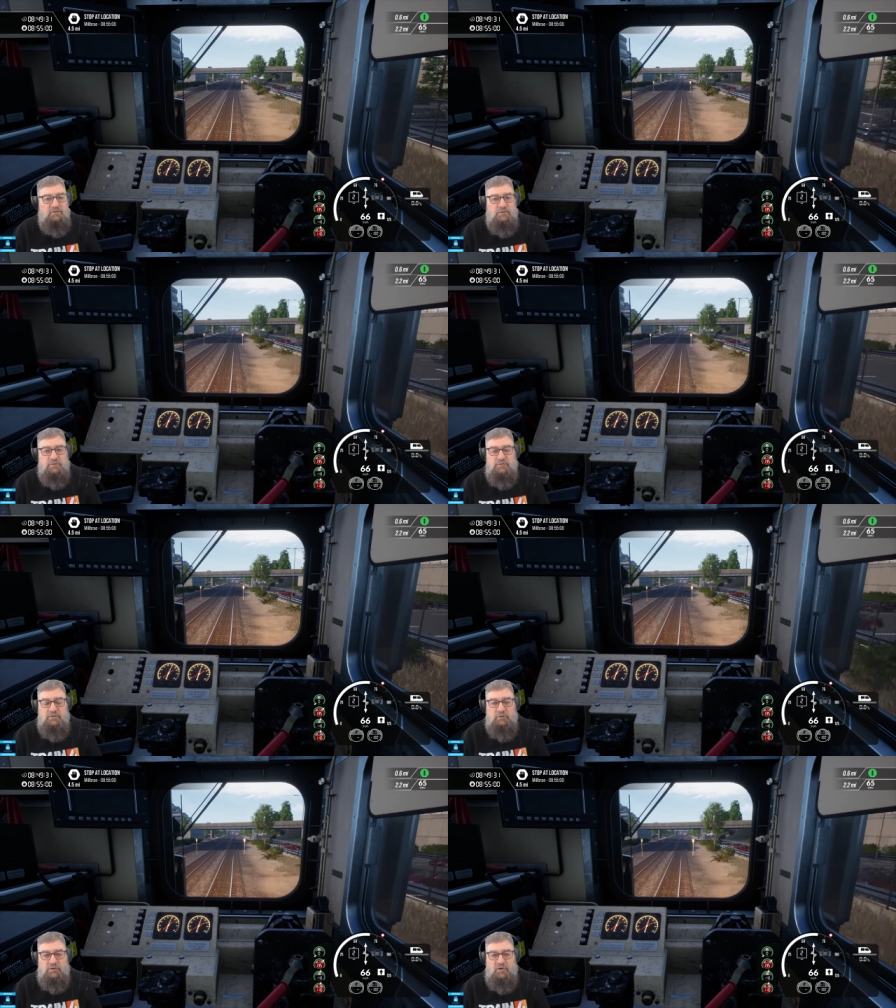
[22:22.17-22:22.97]
So
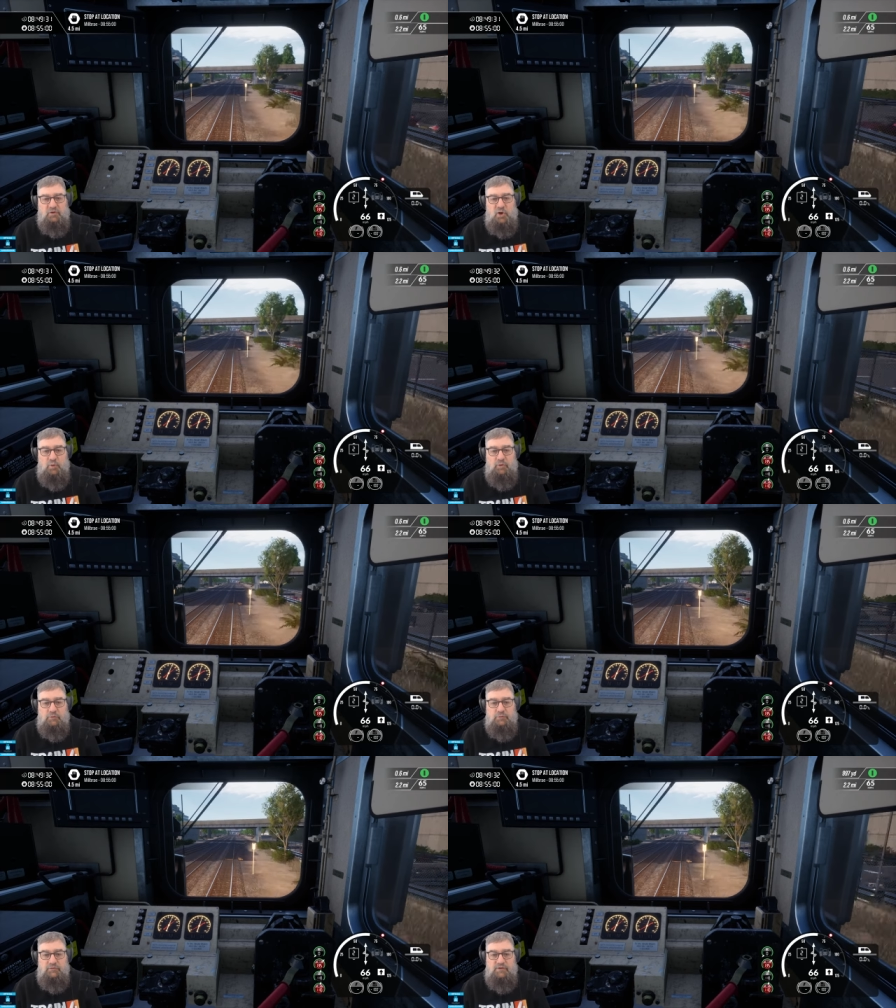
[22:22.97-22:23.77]
don't go and buy
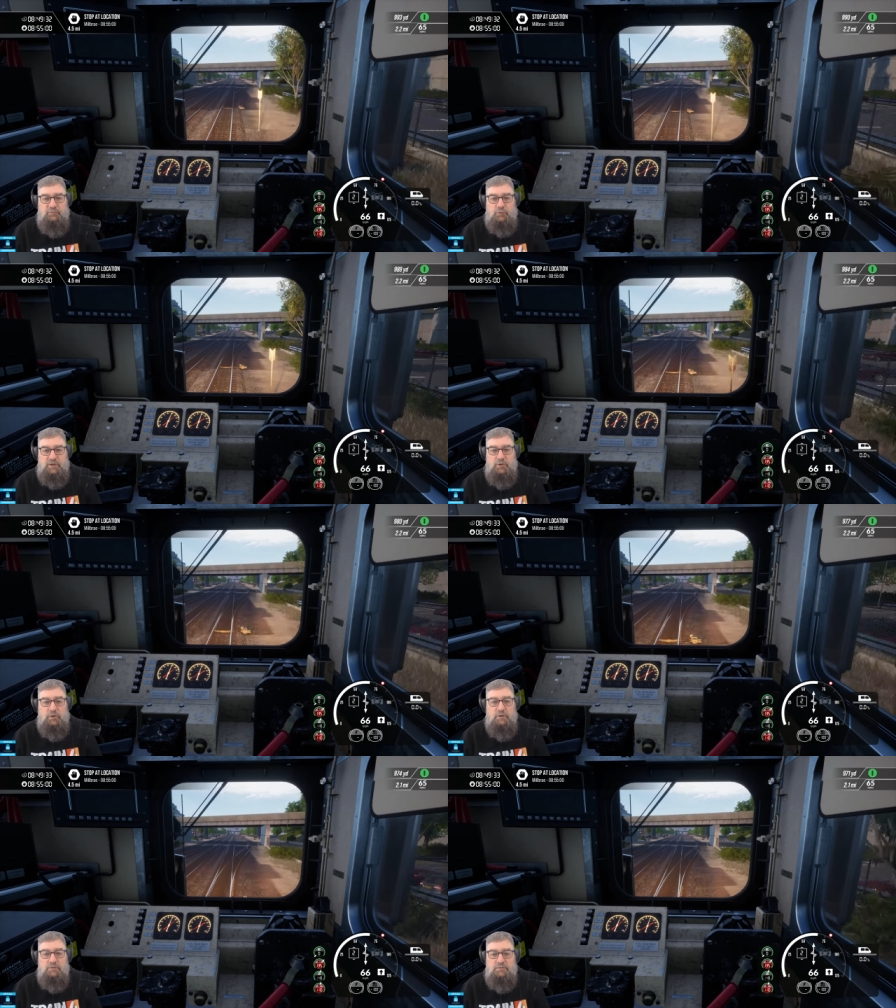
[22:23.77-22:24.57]
routes that you've already
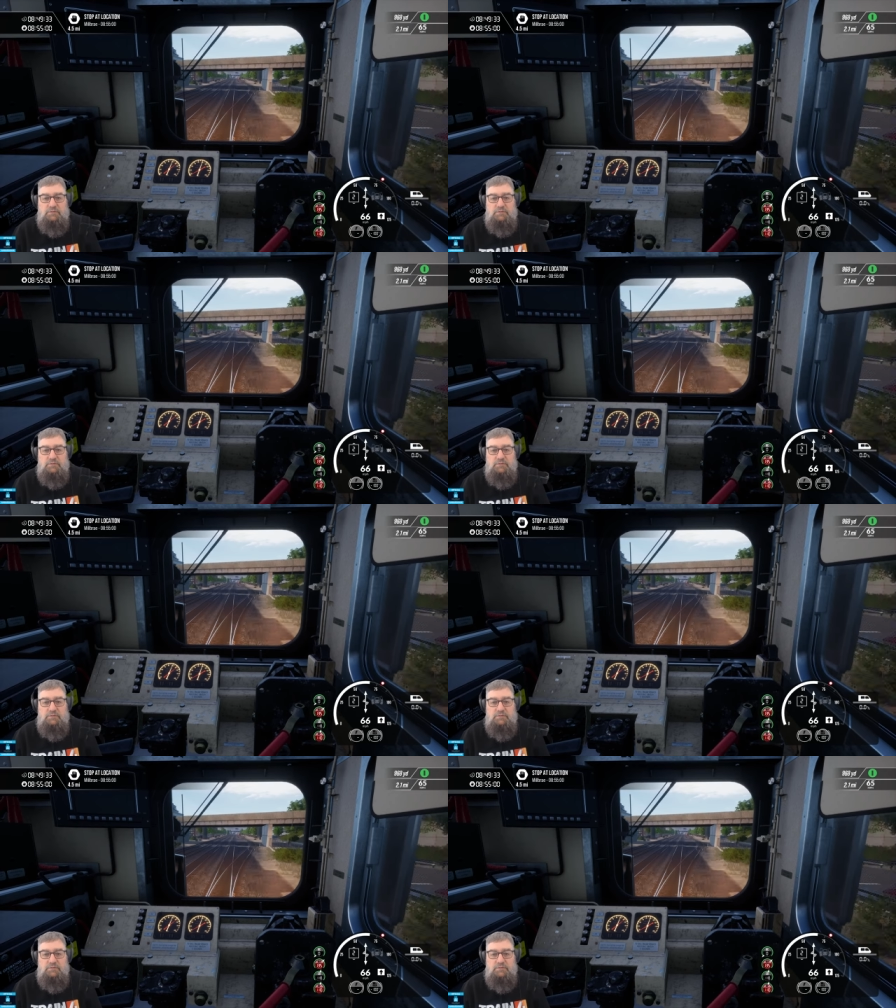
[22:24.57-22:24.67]
got.